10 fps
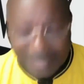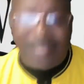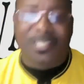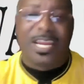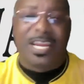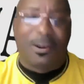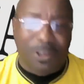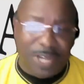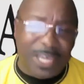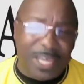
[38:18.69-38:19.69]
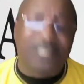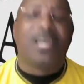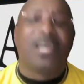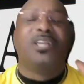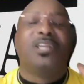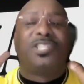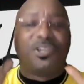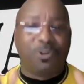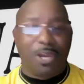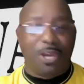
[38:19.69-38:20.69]
stay on your knees till
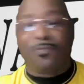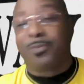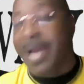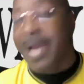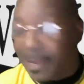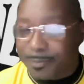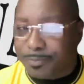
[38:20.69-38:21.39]
you hear from God.